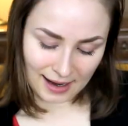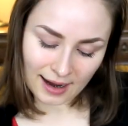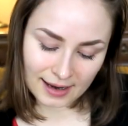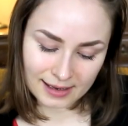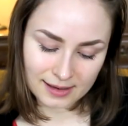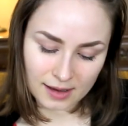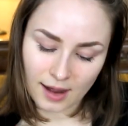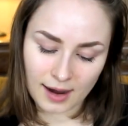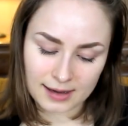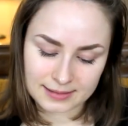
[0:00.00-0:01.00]
I
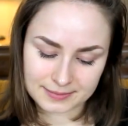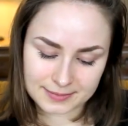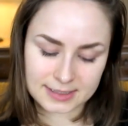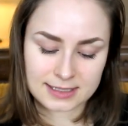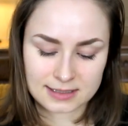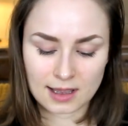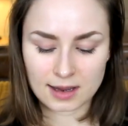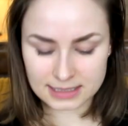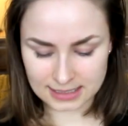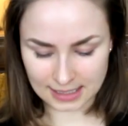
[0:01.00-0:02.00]
got
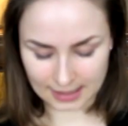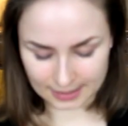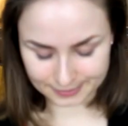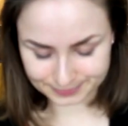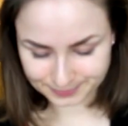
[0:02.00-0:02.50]
sucked in.